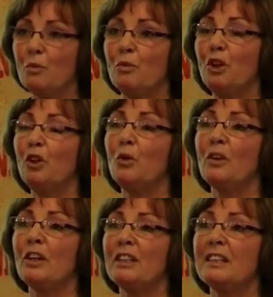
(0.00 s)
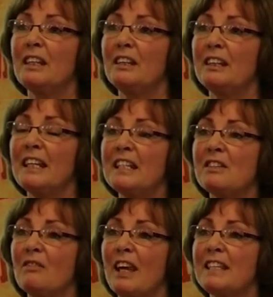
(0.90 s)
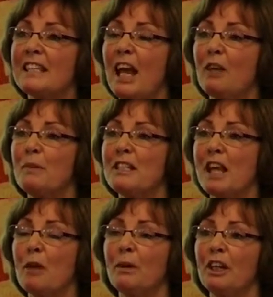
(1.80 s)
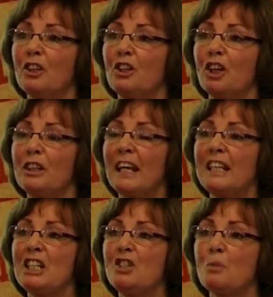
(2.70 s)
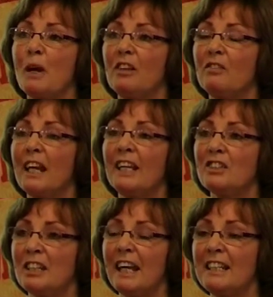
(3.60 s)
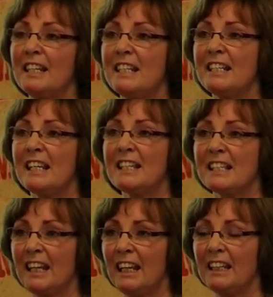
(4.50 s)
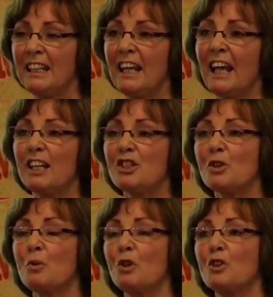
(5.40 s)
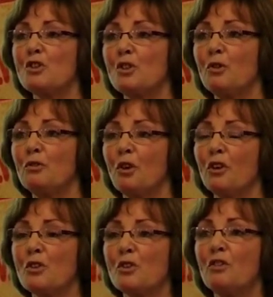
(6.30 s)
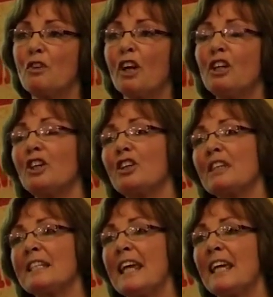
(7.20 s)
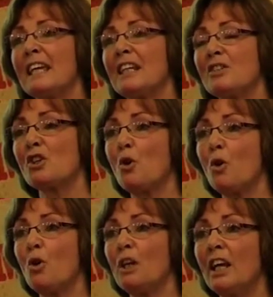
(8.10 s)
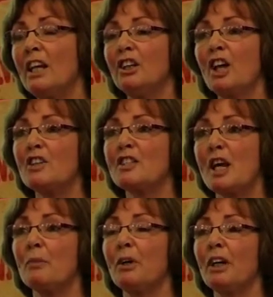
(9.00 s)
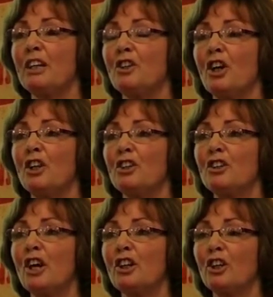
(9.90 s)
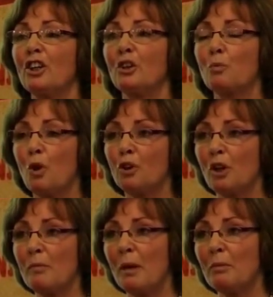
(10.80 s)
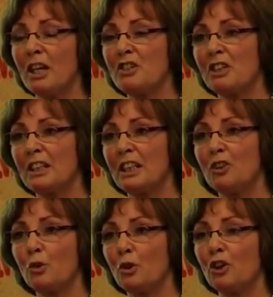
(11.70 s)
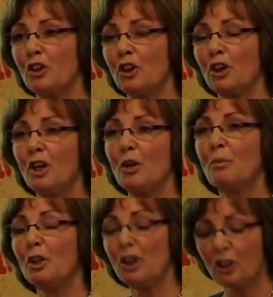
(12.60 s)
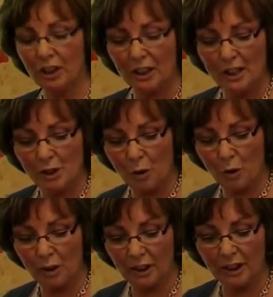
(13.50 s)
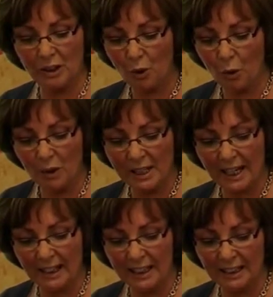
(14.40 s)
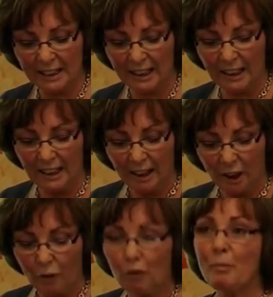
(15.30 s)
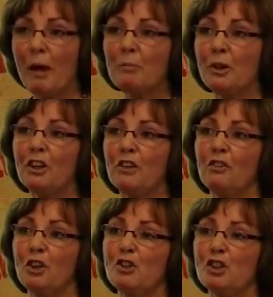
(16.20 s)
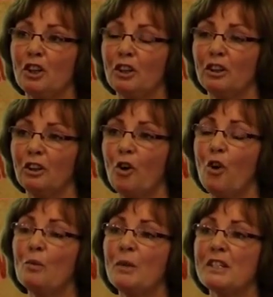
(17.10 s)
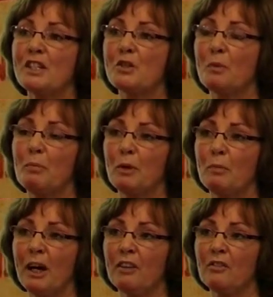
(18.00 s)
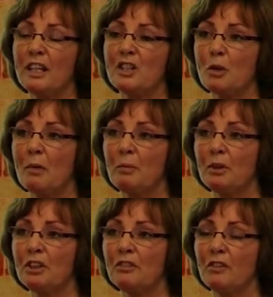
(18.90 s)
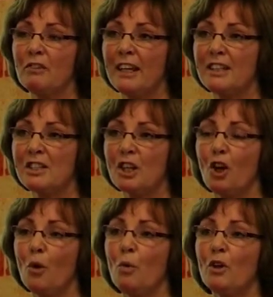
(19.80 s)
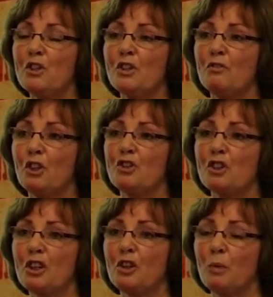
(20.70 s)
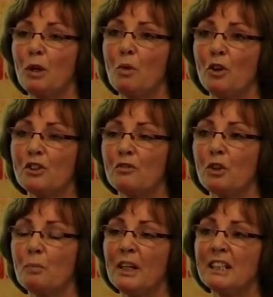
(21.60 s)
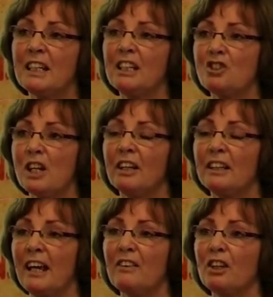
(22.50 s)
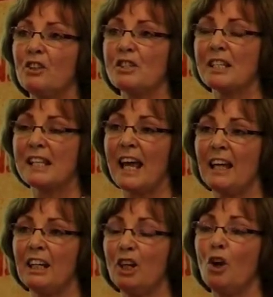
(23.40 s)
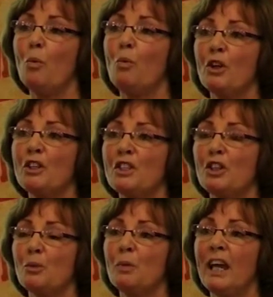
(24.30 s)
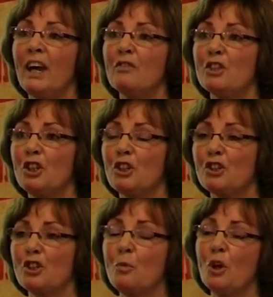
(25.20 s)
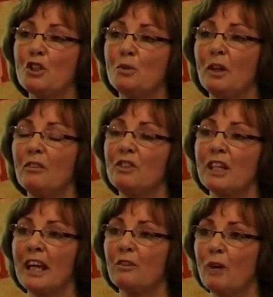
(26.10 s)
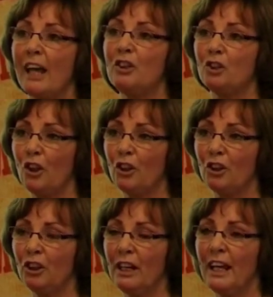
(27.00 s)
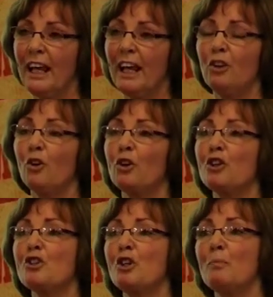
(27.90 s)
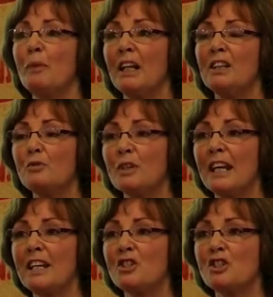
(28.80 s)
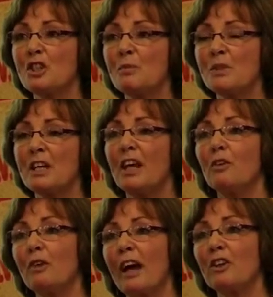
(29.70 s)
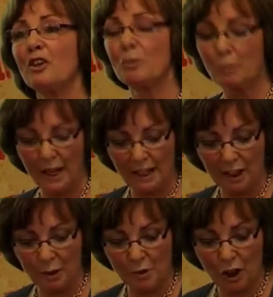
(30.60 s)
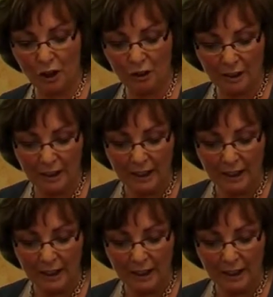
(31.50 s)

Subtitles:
You know, that these events can't be separated out. 1912 led to 1916 and so on and so forth. So you've got to look at the decade a whole, not separate it out, not look at one commemoration and ignore another, but look at it as a whole decade. Remembering the future, always as we prepare for these commemorative events, what is the future that we want? If we're building a shared and ethical society, what is it that we have to look to? What do we have to get right now in order to build relationships rather than breaking them down?